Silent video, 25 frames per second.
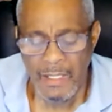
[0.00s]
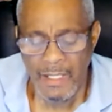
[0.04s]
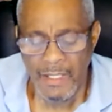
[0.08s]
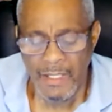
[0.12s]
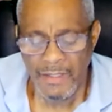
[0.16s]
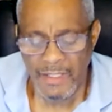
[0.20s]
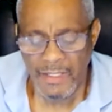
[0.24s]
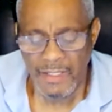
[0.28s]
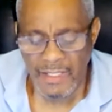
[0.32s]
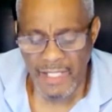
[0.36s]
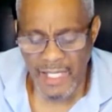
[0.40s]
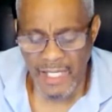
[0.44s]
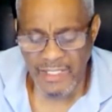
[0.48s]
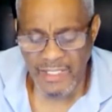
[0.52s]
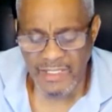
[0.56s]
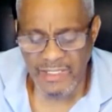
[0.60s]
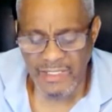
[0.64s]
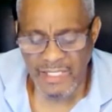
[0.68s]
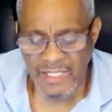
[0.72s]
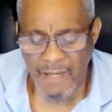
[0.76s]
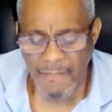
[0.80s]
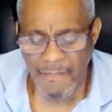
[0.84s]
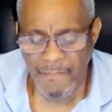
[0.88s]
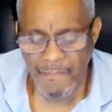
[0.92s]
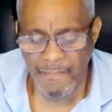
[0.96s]
The next
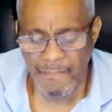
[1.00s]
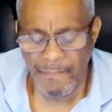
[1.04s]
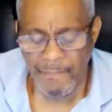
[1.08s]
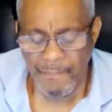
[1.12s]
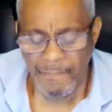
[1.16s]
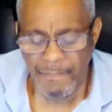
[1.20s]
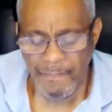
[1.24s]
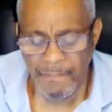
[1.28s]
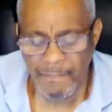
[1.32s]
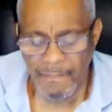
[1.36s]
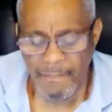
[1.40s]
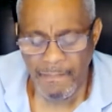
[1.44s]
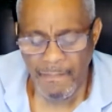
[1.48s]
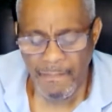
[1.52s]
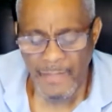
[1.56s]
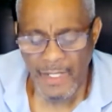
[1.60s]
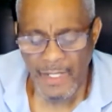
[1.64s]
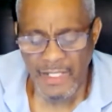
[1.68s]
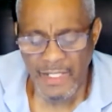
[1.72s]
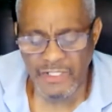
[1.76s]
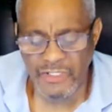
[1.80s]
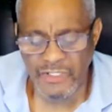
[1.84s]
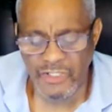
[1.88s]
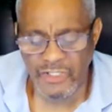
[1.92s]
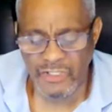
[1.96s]
step
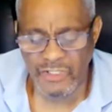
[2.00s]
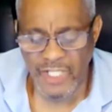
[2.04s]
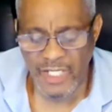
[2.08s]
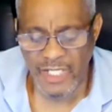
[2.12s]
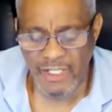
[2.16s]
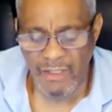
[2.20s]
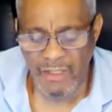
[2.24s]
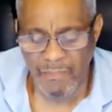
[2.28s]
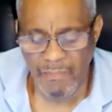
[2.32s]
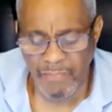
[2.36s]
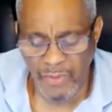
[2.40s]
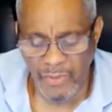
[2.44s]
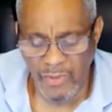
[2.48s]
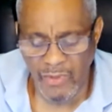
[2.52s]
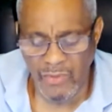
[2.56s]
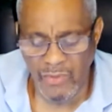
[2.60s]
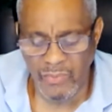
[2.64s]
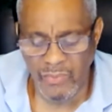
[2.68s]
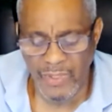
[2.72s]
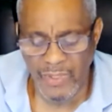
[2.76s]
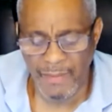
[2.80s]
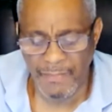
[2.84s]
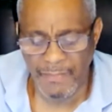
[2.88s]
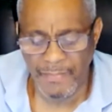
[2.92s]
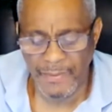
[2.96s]
is to take a
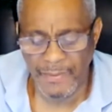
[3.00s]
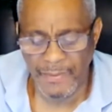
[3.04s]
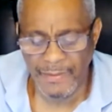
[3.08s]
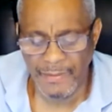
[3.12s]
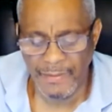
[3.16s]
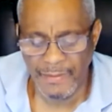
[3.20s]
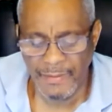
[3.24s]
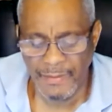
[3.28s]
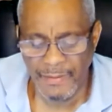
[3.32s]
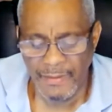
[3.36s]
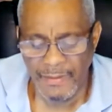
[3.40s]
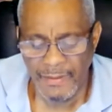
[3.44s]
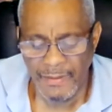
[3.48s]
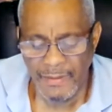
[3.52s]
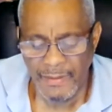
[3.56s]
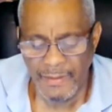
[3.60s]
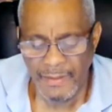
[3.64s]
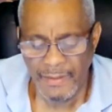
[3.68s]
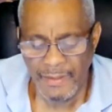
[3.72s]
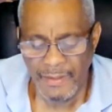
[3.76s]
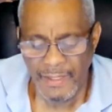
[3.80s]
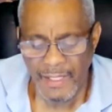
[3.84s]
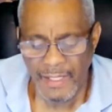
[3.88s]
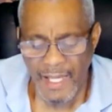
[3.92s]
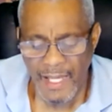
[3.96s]
bullwhip
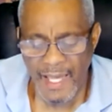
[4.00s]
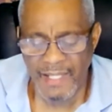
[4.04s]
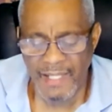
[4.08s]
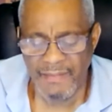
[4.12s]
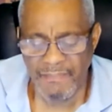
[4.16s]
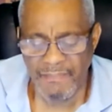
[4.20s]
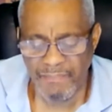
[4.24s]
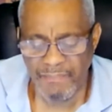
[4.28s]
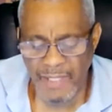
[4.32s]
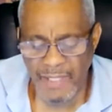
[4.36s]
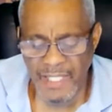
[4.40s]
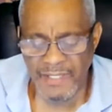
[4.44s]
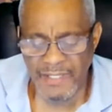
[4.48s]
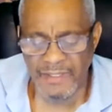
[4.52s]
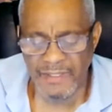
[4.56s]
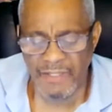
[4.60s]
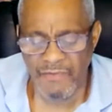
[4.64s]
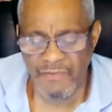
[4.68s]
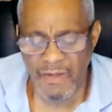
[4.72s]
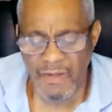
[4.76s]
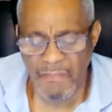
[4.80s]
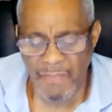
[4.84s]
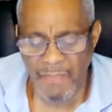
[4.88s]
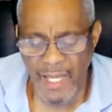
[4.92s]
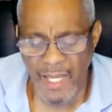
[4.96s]
and beat the
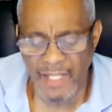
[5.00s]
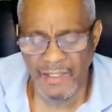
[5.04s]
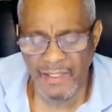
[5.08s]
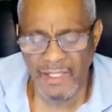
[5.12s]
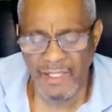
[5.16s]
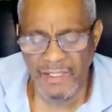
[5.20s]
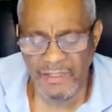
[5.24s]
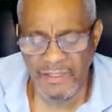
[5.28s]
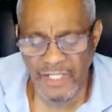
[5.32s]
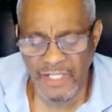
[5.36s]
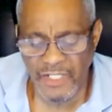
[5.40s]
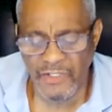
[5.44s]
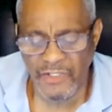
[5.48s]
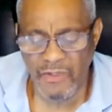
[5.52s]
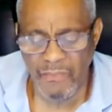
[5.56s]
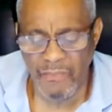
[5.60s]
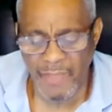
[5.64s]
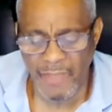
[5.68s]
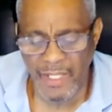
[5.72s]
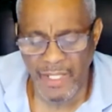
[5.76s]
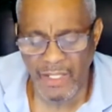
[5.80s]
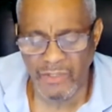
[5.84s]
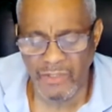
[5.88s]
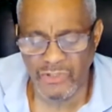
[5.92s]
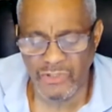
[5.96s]
remaining nigger
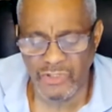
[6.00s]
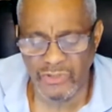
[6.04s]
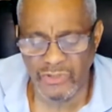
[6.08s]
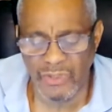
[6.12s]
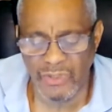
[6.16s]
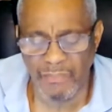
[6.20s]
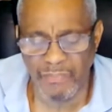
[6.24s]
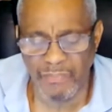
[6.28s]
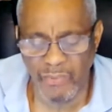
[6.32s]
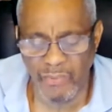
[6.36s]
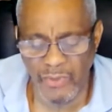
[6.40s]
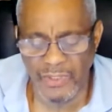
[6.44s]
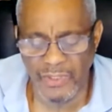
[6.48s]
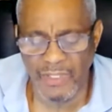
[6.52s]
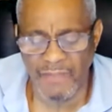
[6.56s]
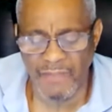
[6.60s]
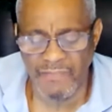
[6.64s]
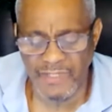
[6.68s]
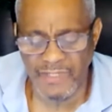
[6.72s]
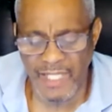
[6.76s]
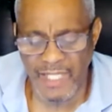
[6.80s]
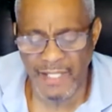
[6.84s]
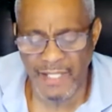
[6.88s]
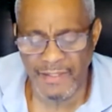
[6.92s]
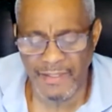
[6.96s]
male to the point of
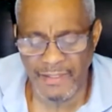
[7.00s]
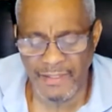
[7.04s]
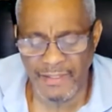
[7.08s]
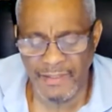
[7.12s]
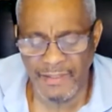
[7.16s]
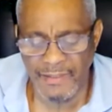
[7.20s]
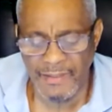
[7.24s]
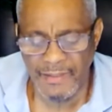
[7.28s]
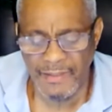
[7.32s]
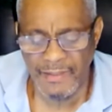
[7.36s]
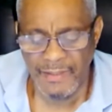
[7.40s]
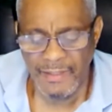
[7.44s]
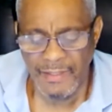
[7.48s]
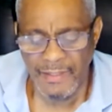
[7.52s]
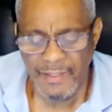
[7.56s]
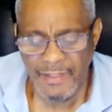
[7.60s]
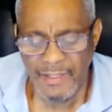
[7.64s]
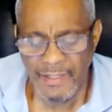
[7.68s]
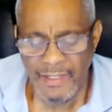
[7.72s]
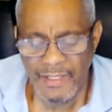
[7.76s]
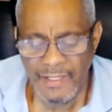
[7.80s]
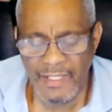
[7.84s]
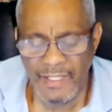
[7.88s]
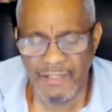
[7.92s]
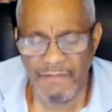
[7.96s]
death
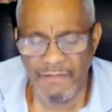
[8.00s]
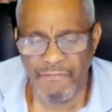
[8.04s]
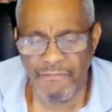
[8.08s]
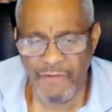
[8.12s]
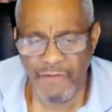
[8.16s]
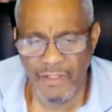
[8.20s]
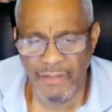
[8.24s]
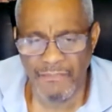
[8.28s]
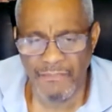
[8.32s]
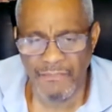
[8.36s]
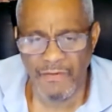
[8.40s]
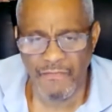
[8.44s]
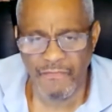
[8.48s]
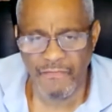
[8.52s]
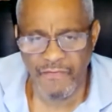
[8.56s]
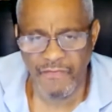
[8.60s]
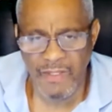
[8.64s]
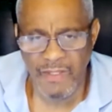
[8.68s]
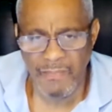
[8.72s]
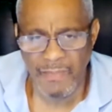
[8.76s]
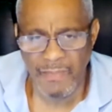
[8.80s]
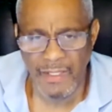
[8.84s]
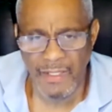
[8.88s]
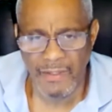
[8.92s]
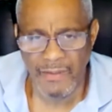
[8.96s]
in front of the
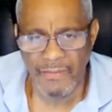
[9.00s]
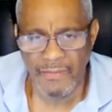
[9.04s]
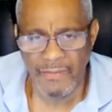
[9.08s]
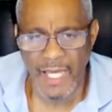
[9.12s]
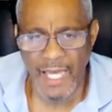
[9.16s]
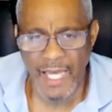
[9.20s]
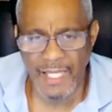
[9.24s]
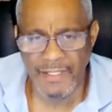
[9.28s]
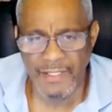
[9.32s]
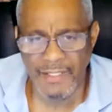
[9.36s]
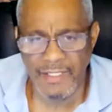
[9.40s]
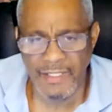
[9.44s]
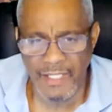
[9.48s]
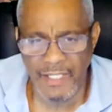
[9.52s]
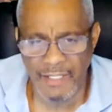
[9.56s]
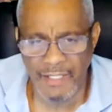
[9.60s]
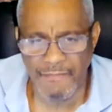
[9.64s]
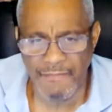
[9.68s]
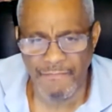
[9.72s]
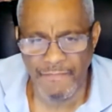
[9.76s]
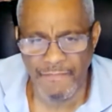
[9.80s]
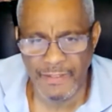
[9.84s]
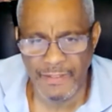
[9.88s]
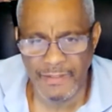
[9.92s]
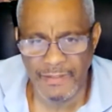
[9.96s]
female and the
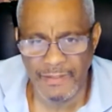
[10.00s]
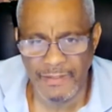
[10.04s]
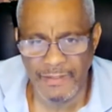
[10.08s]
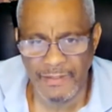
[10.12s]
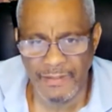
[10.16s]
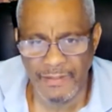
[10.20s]
infant.